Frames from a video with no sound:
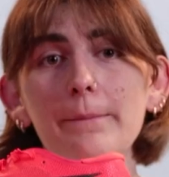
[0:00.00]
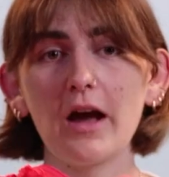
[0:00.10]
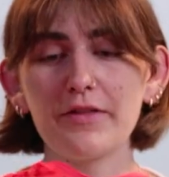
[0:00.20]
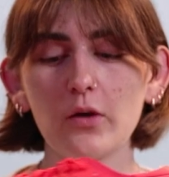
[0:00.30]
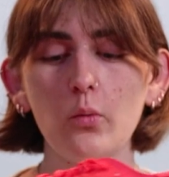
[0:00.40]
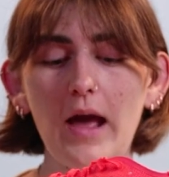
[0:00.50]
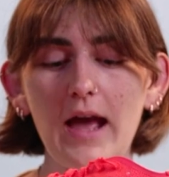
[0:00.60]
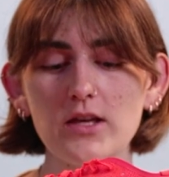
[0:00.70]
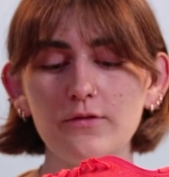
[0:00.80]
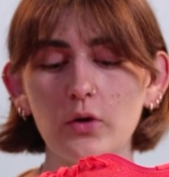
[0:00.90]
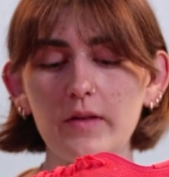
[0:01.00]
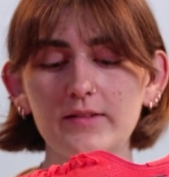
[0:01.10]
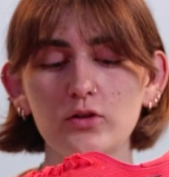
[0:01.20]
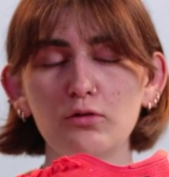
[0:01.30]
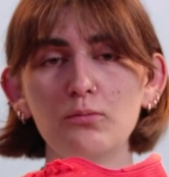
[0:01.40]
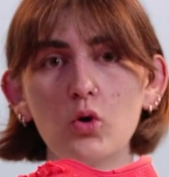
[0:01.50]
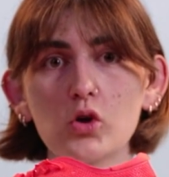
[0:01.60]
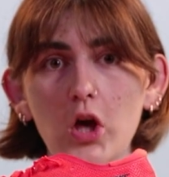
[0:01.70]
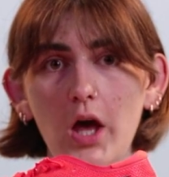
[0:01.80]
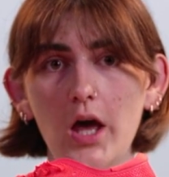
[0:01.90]
But I think where you've got that sort of more
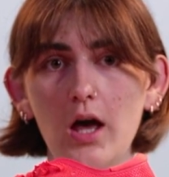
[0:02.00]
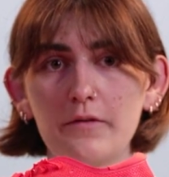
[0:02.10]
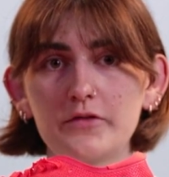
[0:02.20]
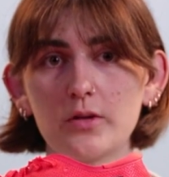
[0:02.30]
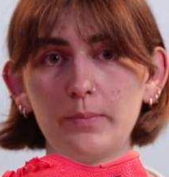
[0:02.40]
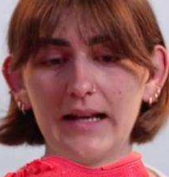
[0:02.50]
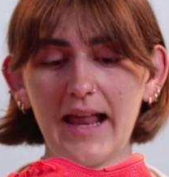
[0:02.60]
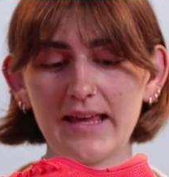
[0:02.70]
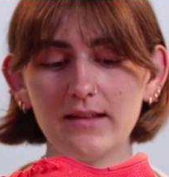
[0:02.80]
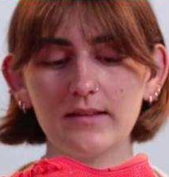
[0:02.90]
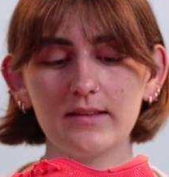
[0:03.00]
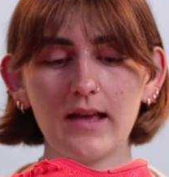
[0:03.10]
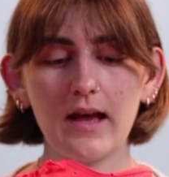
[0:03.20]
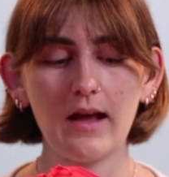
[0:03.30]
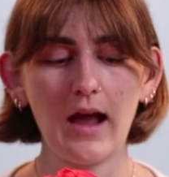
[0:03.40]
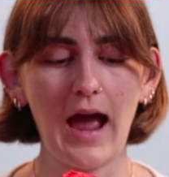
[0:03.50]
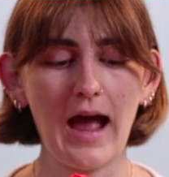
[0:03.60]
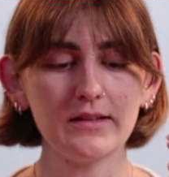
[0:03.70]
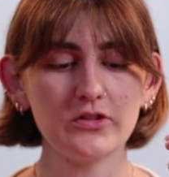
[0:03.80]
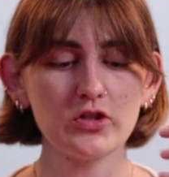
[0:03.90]
curved plates
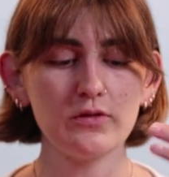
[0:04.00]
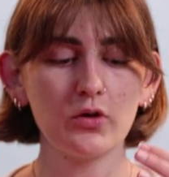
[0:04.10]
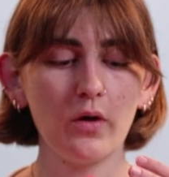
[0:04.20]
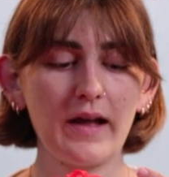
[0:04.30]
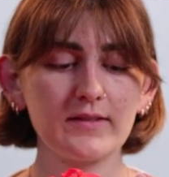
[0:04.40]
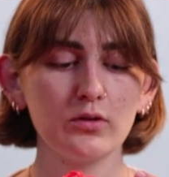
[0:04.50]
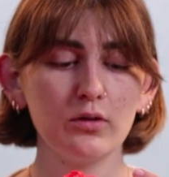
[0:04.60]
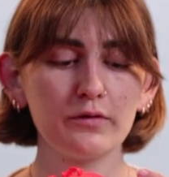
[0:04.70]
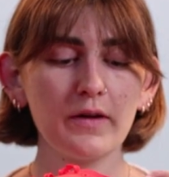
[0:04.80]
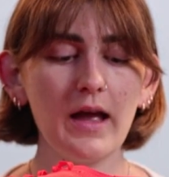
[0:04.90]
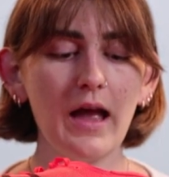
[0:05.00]
and you've got that sort of